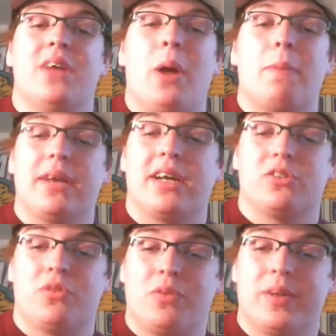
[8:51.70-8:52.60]
because
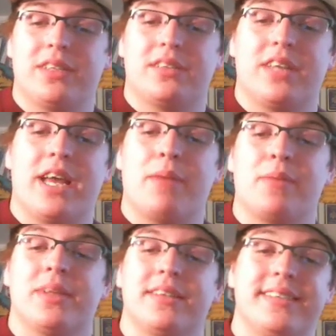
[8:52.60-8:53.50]
if we win this game,
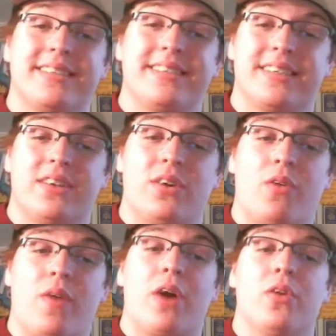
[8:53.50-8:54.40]
this season could turn
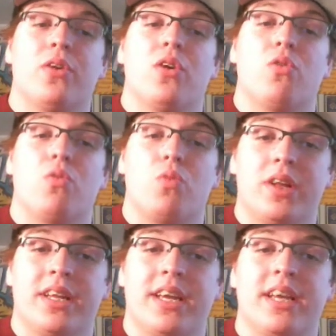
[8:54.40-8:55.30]
around
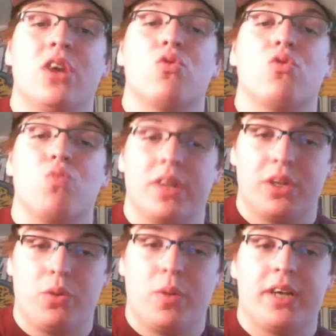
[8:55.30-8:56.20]
really, really
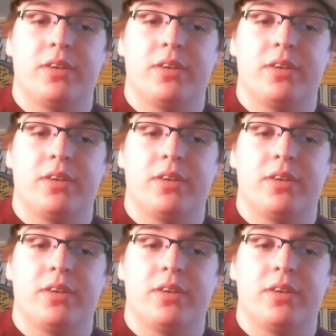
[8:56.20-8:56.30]
quick.